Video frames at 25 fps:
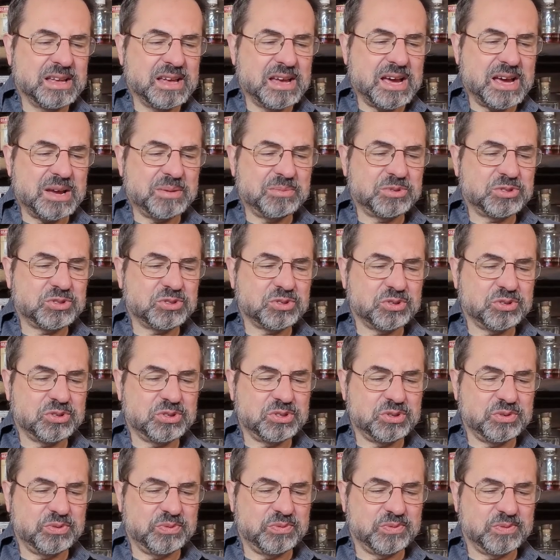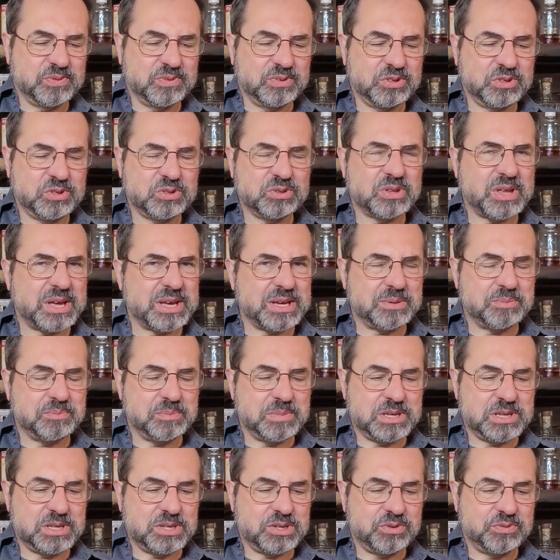I'm sure you've, like me,
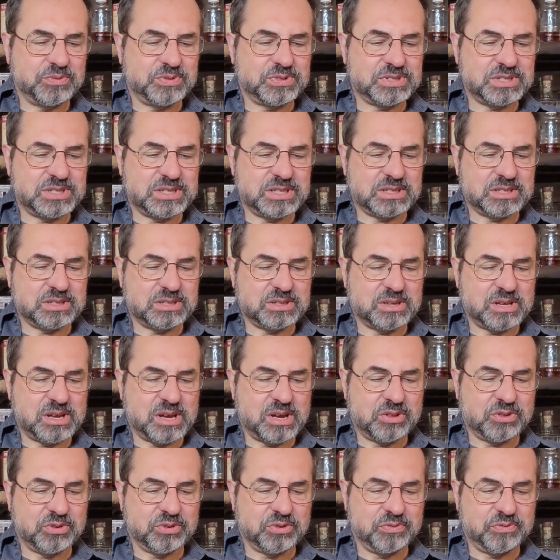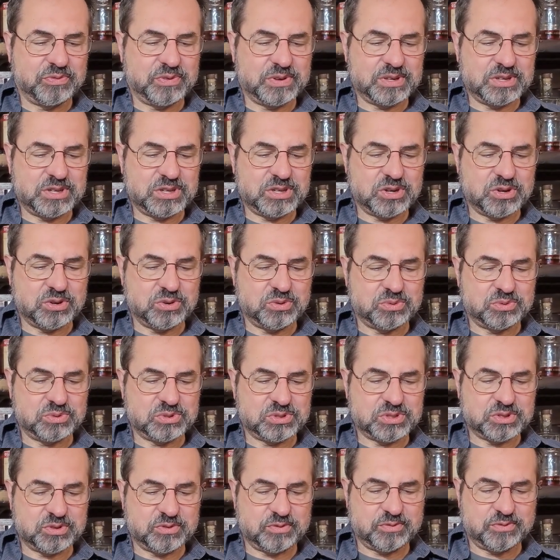you've seen other
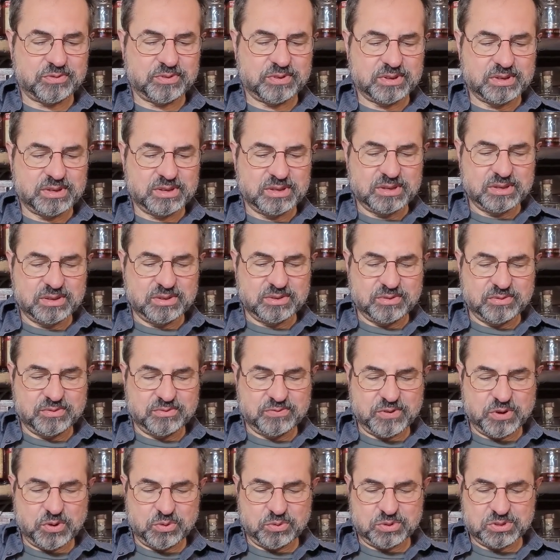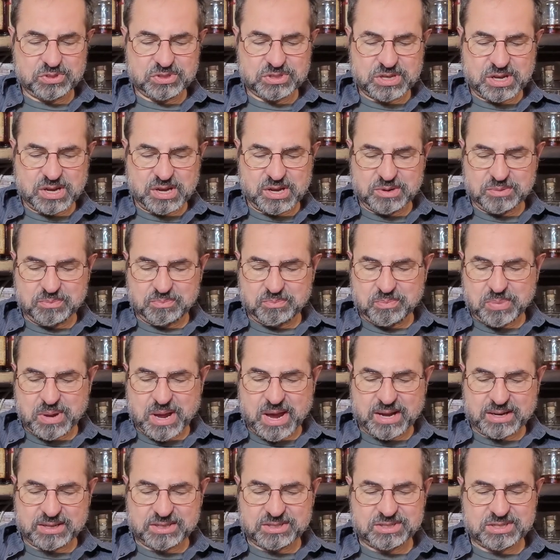videos of folks
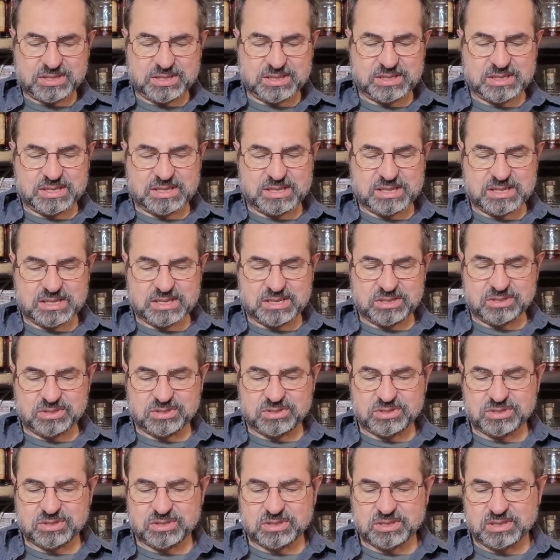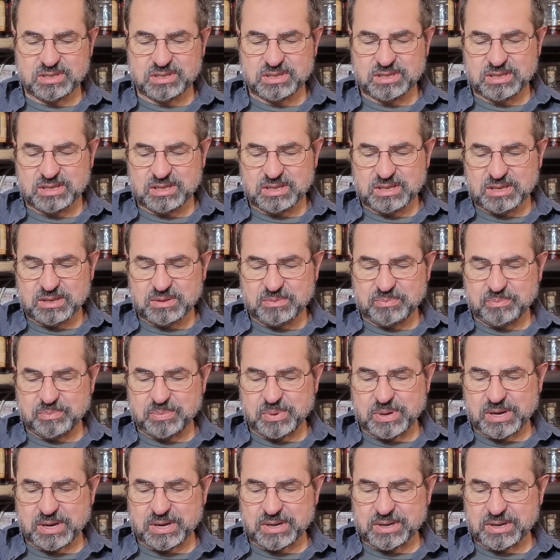unboxing these,
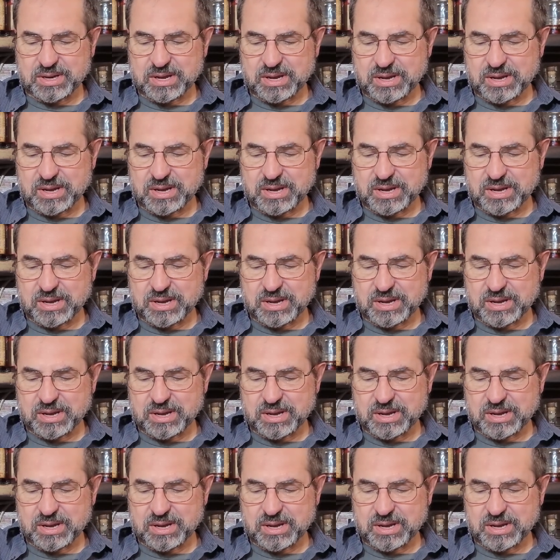but